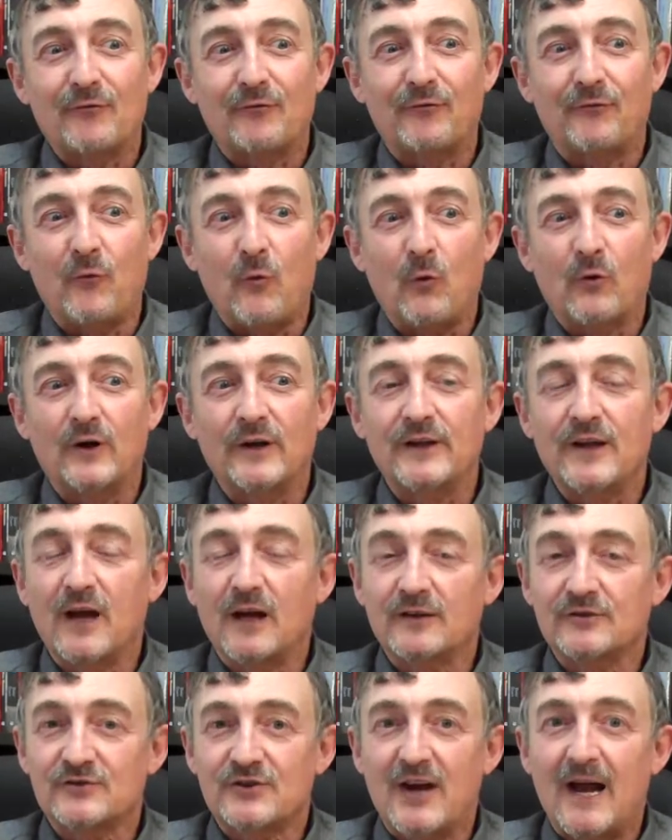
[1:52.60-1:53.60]
for a
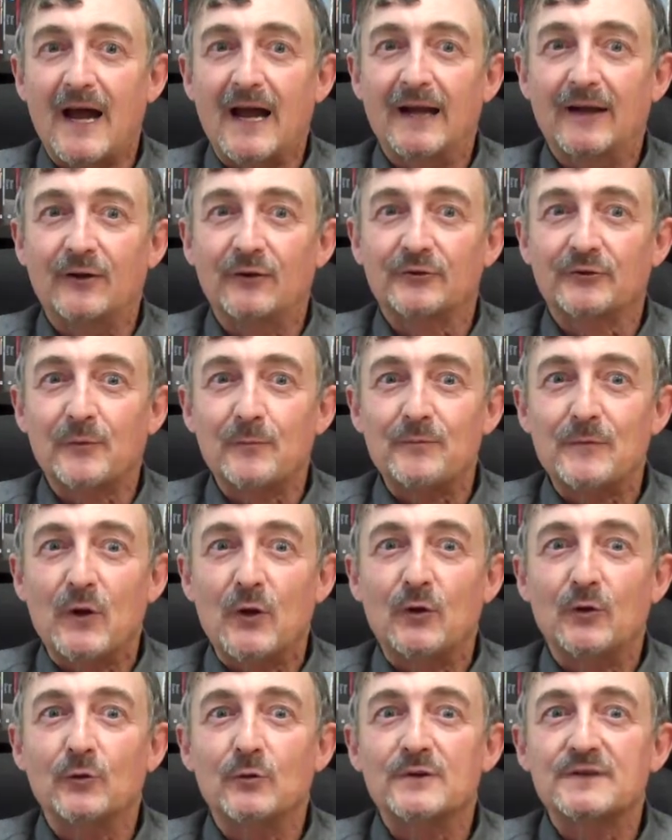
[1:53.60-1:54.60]
young child
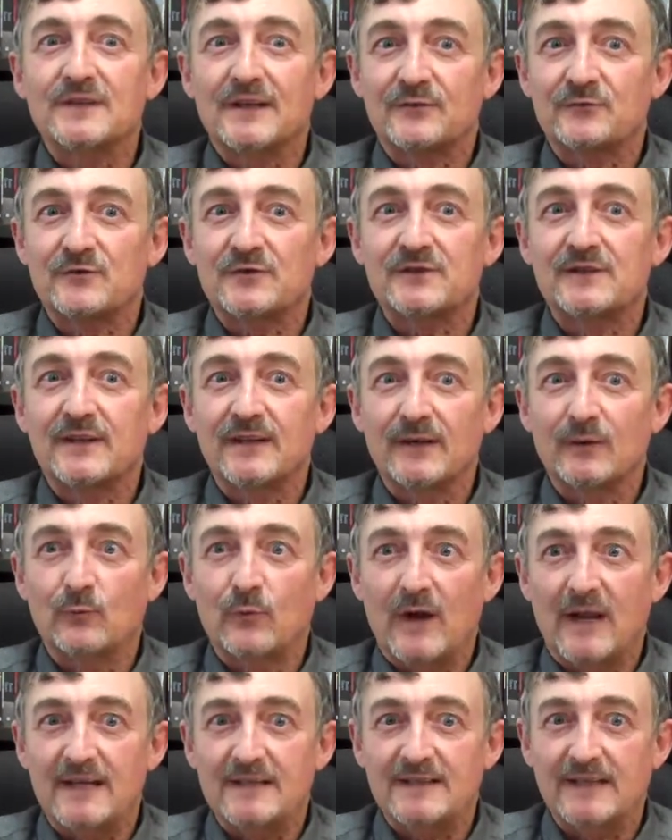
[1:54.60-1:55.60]
who is interested in
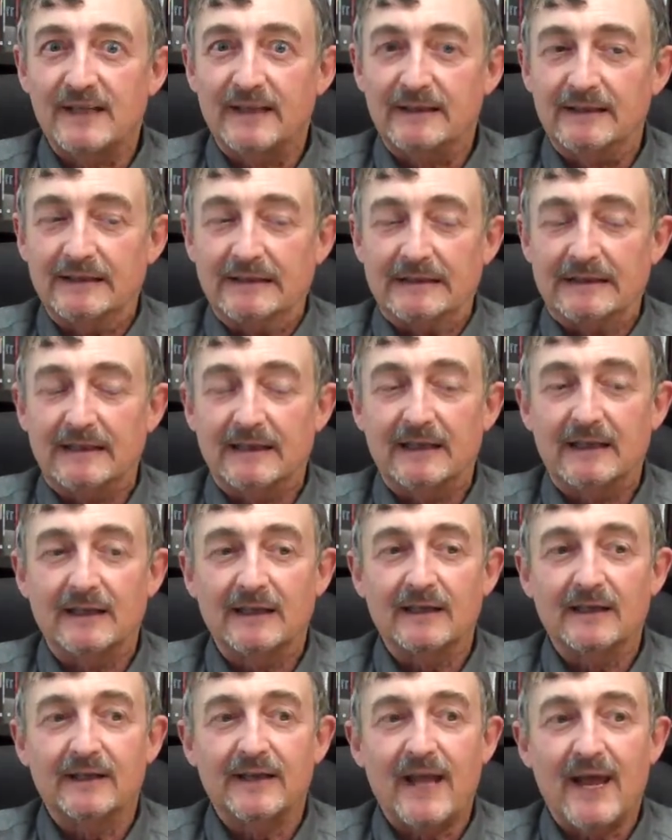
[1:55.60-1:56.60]
raising
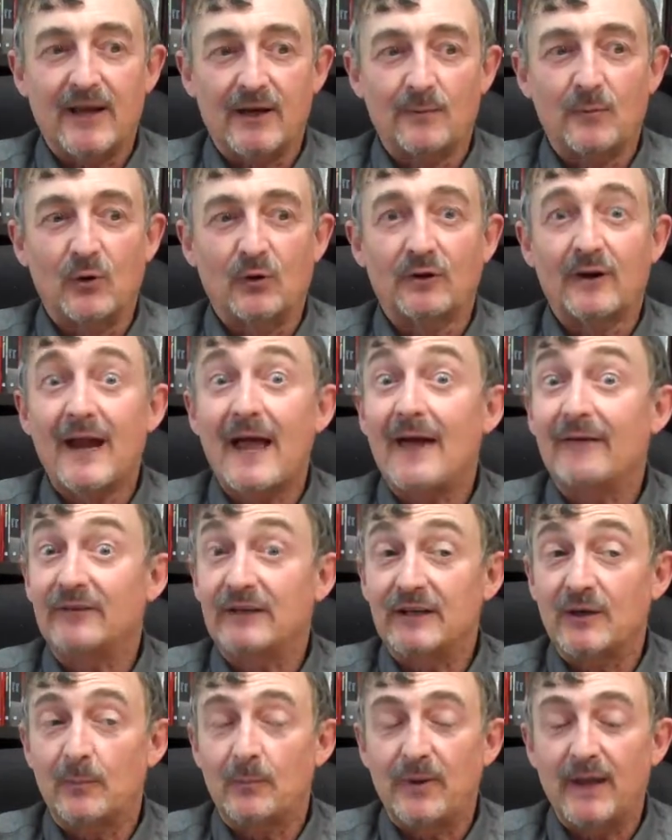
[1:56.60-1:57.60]
an animal or
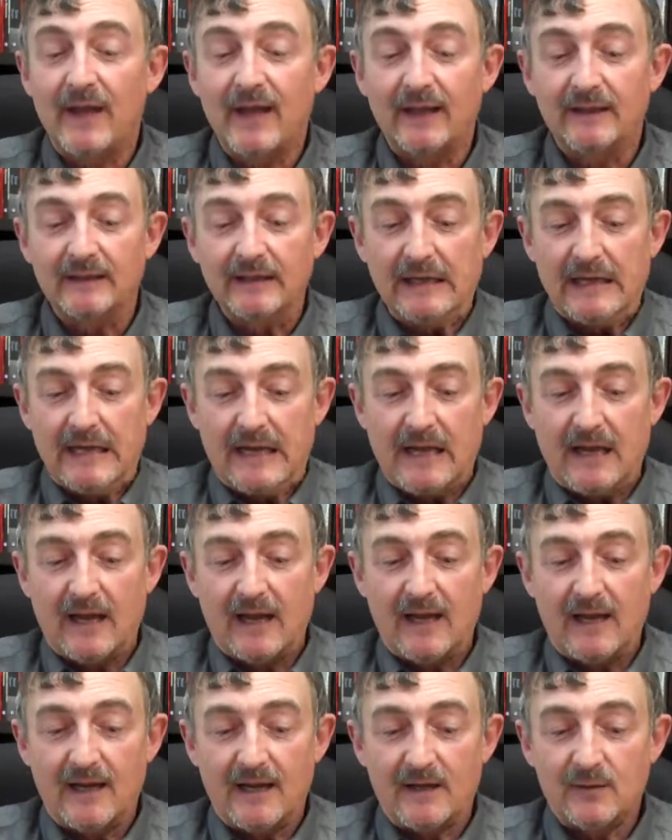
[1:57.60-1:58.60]
having a pet,
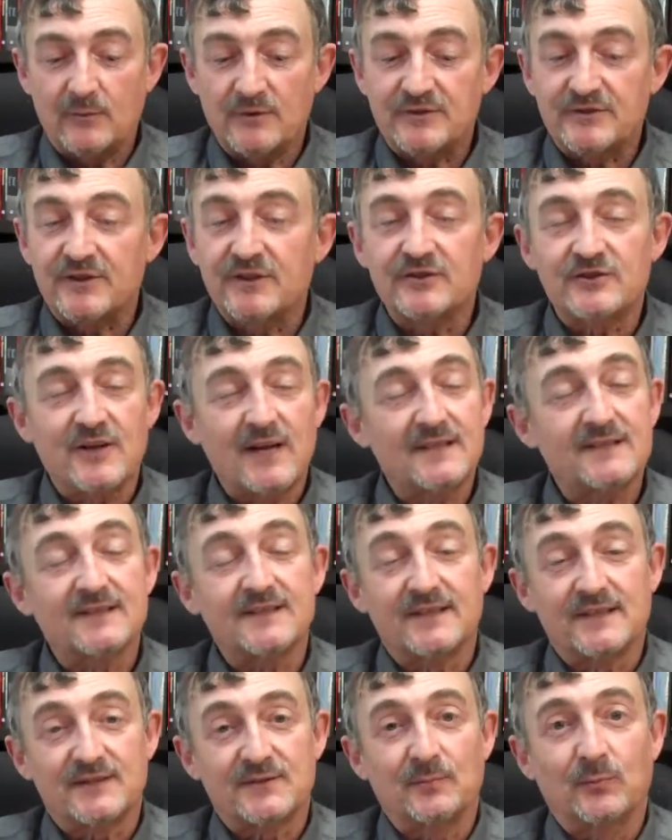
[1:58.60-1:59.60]
I would
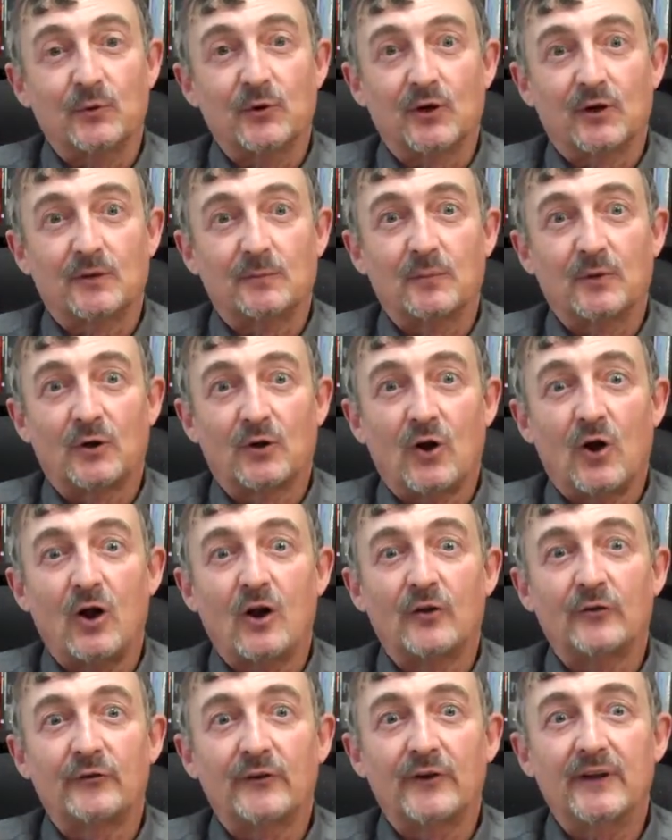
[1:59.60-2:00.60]
suggest this book
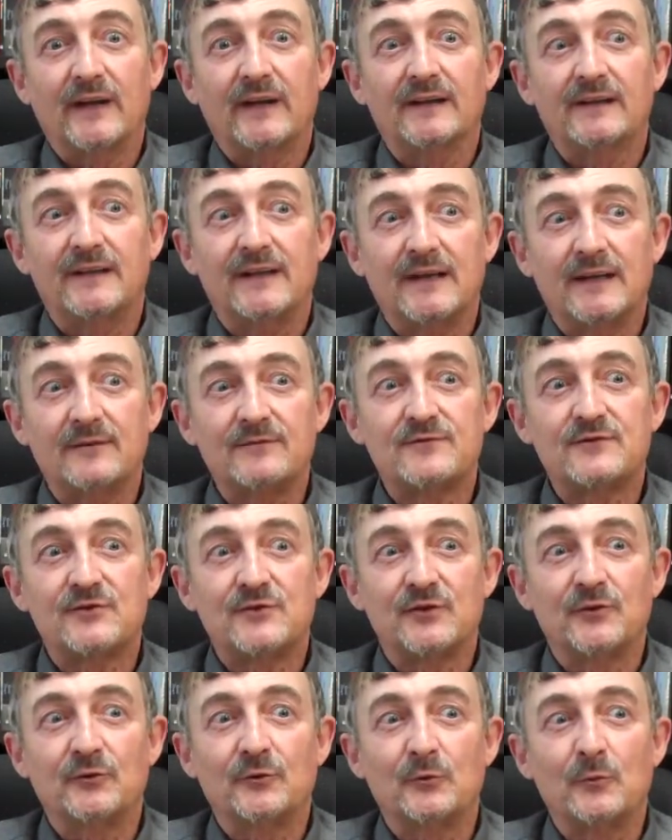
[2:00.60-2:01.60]
because it
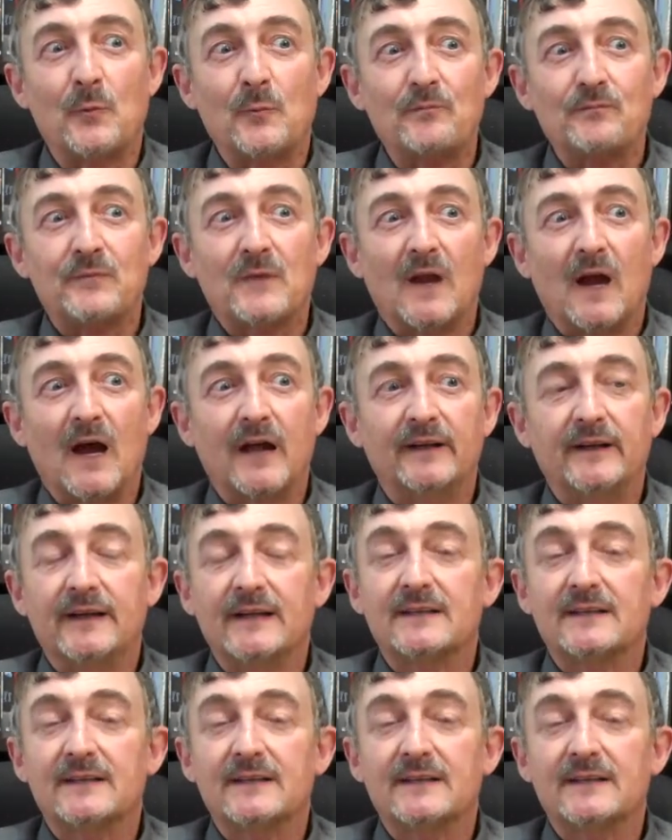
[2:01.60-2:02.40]
gives you an